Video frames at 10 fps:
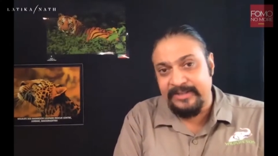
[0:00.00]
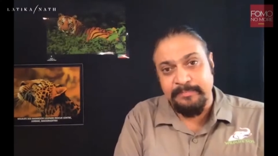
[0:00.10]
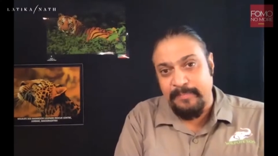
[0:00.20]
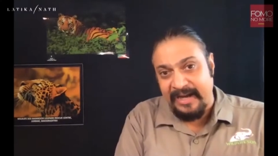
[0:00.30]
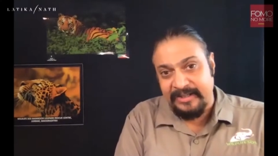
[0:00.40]

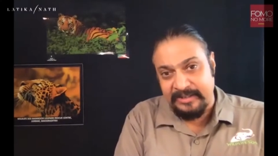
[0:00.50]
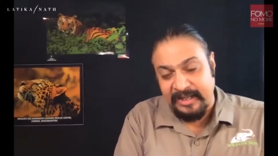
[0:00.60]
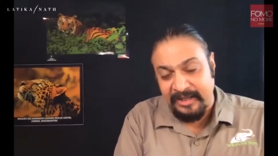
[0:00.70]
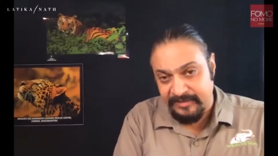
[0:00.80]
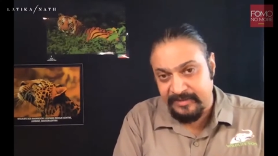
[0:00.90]
impacted
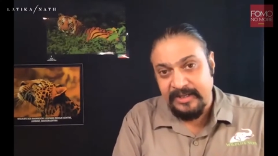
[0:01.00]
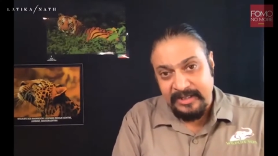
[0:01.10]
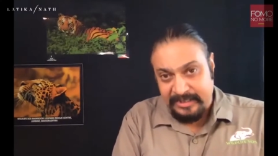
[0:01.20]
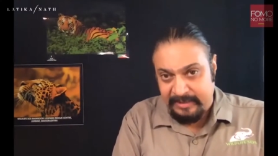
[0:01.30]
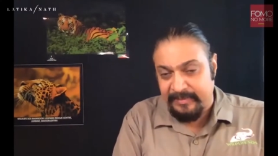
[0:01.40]
us
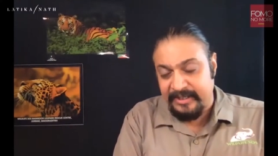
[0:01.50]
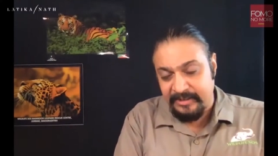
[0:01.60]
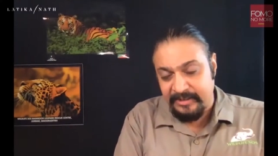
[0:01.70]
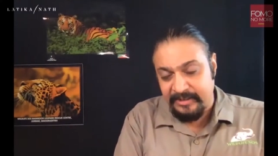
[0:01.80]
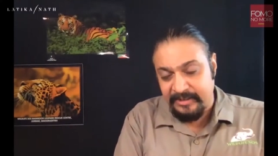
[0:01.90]

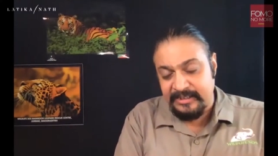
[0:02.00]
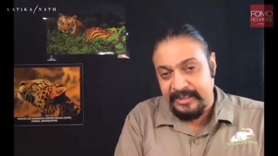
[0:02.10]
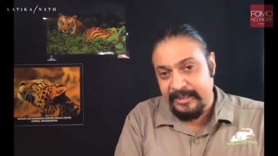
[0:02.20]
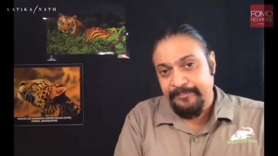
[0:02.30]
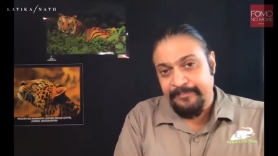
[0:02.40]
tremendously.
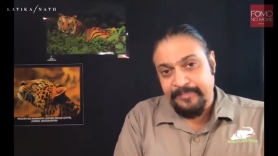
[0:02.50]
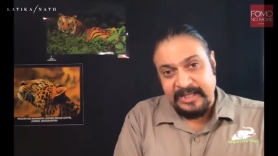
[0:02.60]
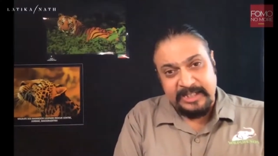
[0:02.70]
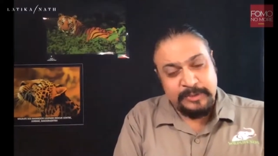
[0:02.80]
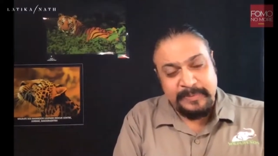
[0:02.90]
It
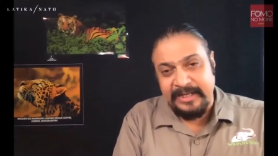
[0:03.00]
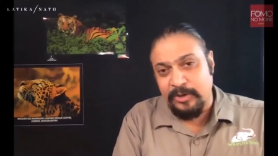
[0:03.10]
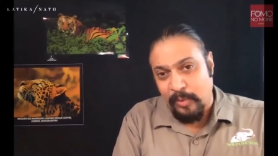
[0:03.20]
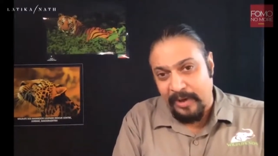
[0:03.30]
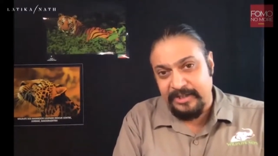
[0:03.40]
has been
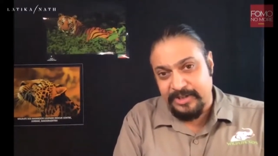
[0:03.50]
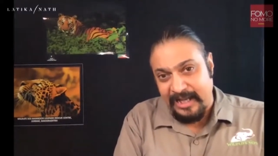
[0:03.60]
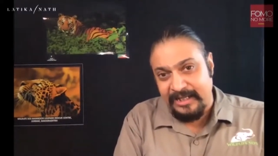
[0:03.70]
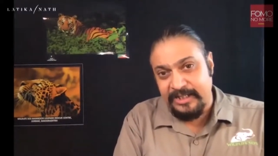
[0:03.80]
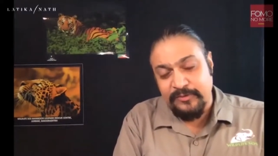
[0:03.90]
quite a
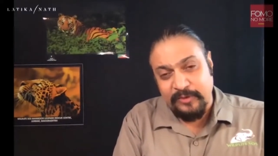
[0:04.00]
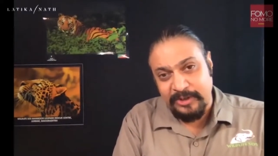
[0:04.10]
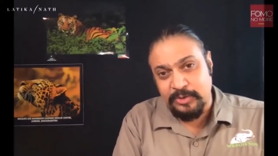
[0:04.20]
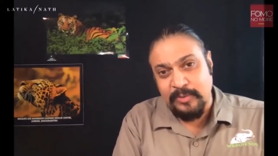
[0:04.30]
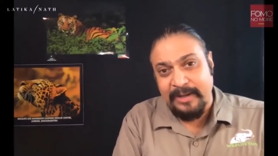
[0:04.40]
challenge for us
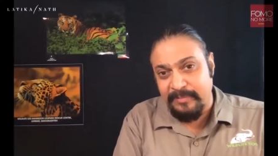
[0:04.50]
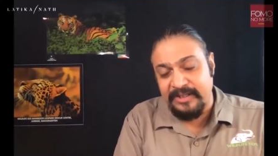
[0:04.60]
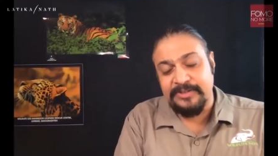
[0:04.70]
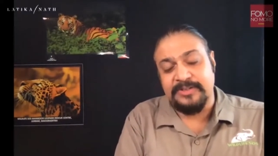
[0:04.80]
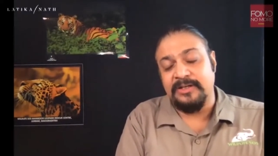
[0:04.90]
to
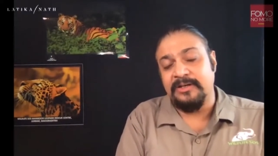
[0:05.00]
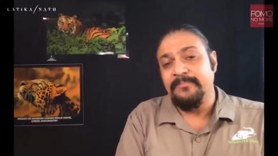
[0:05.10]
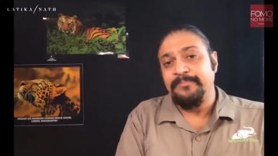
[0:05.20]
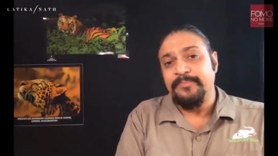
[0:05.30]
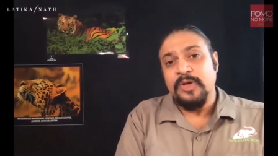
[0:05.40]
administer
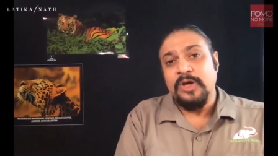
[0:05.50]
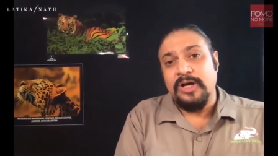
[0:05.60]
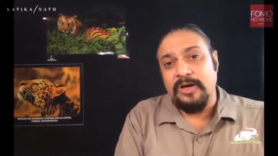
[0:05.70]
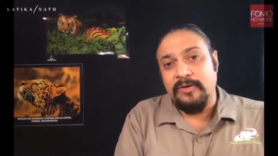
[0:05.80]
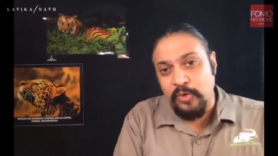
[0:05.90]

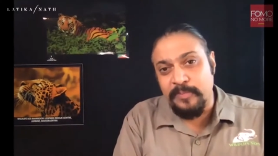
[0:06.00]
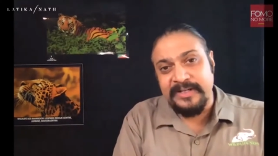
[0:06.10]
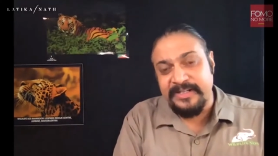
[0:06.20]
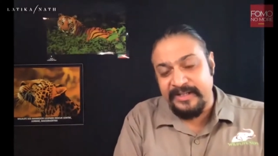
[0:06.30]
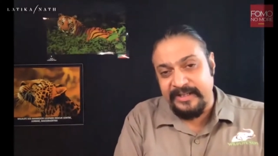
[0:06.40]
uh, food
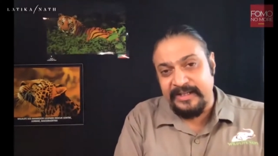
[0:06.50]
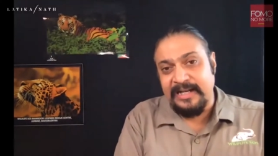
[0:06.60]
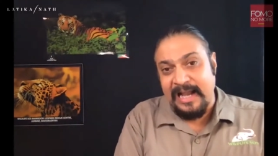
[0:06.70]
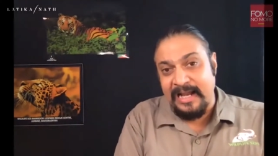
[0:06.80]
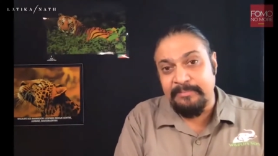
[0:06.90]

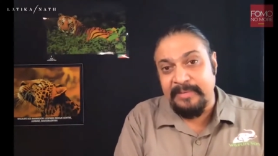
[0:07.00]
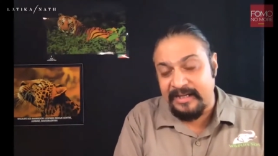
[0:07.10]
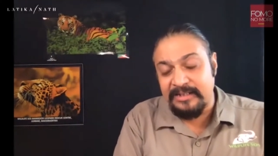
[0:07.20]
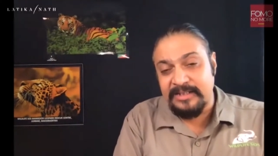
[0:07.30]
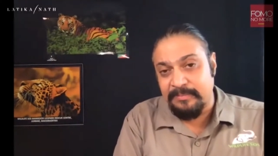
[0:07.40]
material and
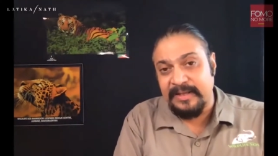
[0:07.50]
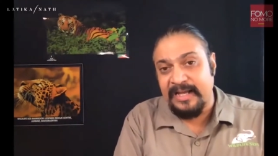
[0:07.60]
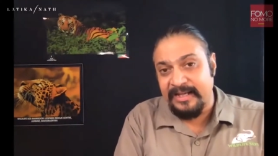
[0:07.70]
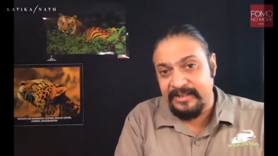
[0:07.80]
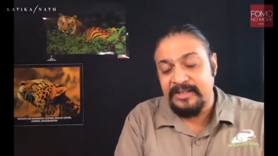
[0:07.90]
medical
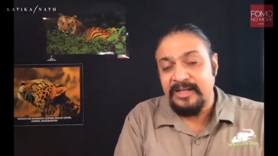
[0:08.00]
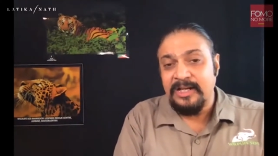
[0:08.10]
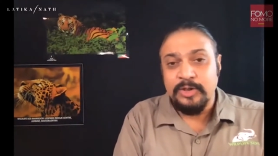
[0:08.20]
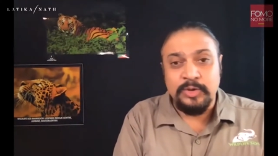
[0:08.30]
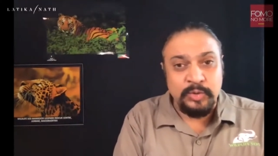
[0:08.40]
supplies
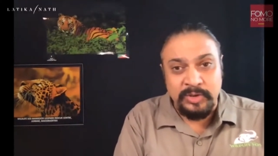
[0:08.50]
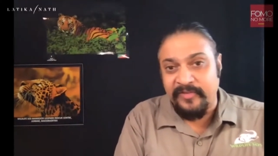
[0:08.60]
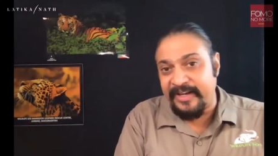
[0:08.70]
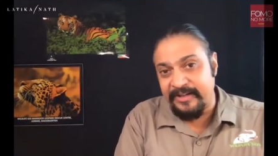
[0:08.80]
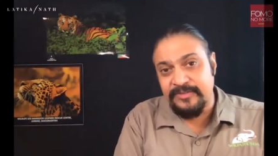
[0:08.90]
to the
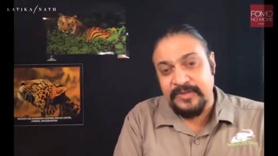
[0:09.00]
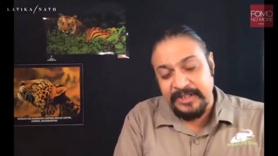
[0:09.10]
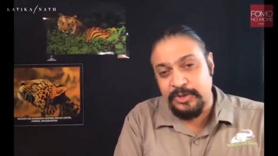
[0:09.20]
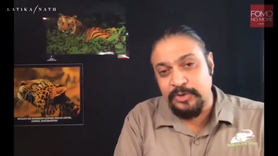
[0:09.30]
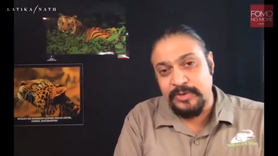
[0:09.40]
various
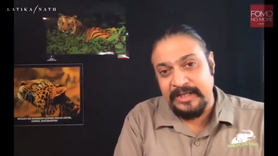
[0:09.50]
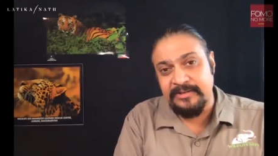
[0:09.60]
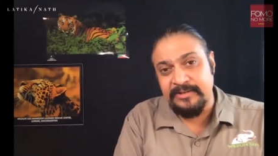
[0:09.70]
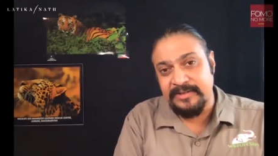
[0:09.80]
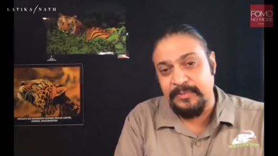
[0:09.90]
rescue
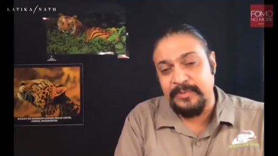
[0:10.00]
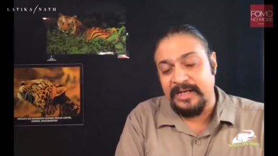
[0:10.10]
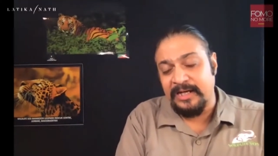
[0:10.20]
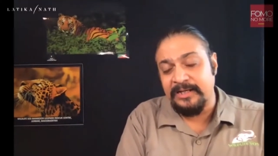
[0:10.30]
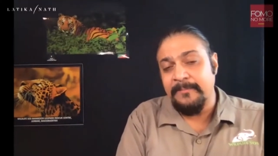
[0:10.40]
centers that we
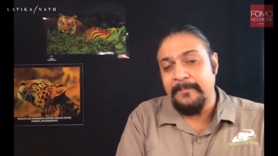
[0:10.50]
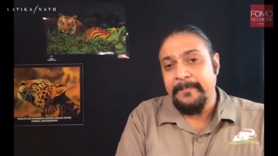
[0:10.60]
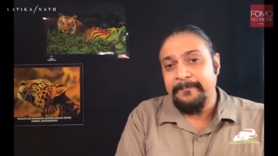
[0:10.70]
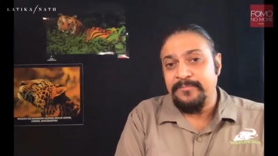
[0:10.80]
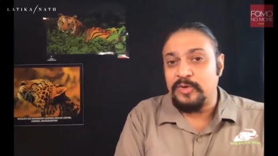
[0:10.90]
run.
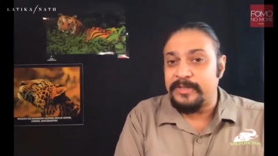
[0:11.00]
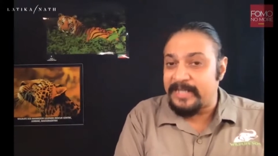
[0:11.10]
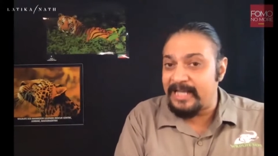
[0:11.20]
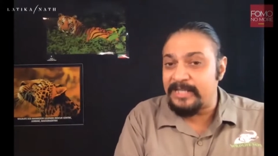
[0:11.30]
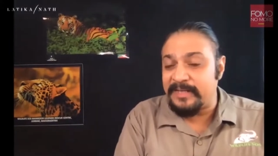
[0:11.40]
So it
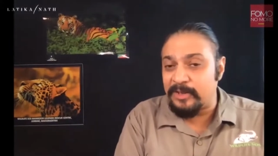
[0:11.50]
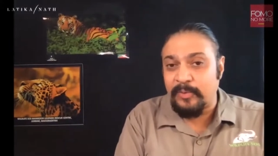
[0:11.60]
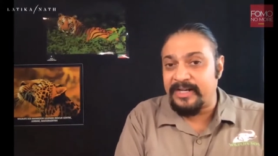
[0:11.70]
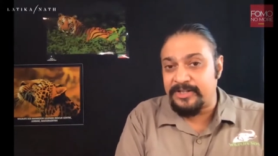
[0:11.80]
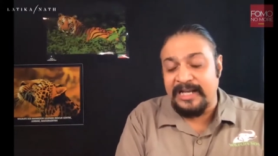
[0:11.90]
has been
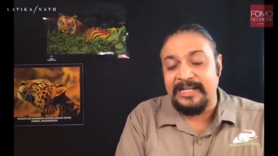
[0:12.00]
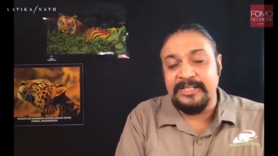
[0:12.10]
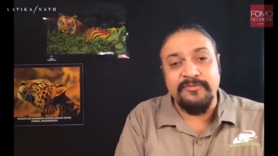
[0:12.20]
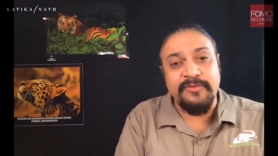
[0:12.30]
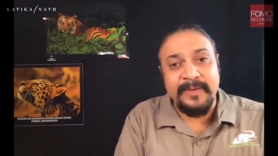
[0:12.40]
quite a
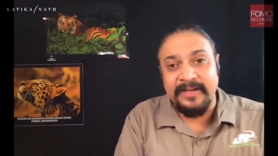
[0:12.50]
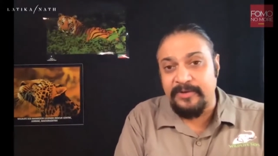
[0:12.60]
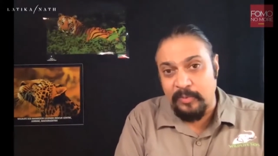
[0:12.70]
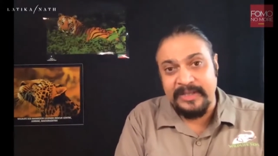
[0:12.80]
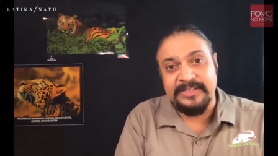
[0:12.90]
challenge. We've
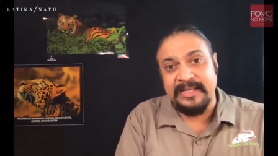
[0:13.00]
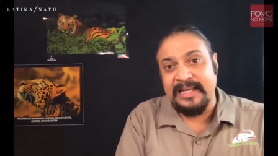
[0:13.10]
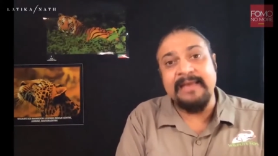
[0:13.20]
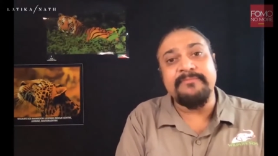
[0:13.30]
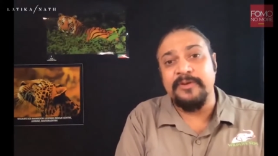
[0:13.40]
been
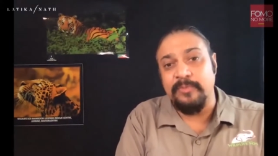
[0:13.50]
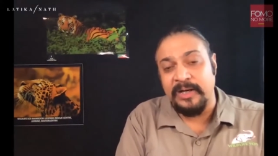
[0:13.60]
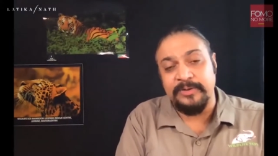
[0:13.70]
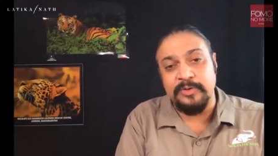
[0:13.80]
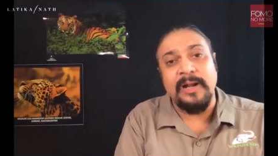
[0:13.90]
requesting
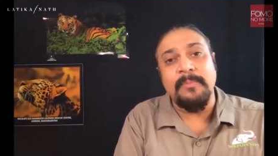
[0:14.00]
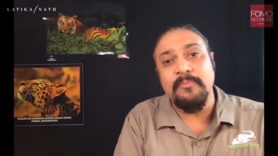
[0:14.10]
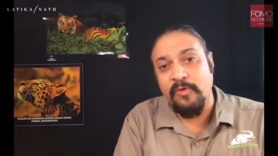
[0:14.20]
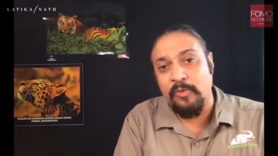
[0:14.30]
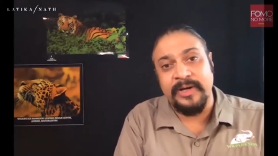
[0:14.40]
everyone to
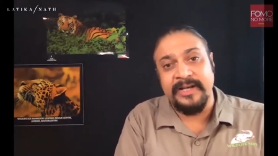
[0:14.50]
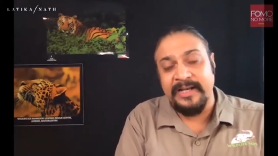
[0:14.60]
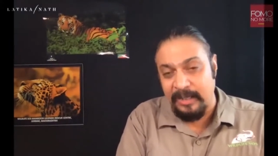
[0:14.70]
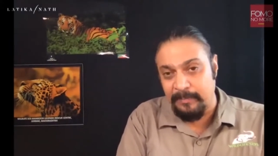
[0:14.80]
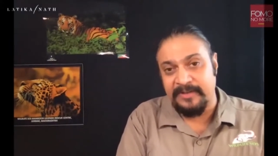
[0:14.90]
come forward and
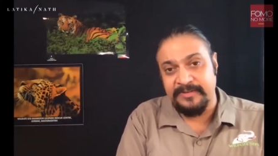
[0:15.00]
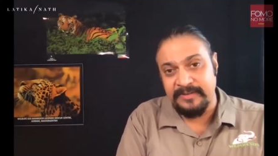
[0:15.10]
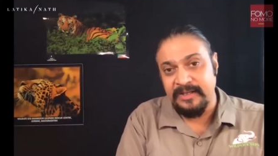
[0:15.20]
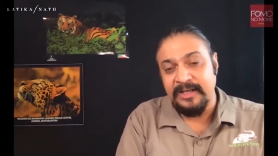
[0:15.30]
help us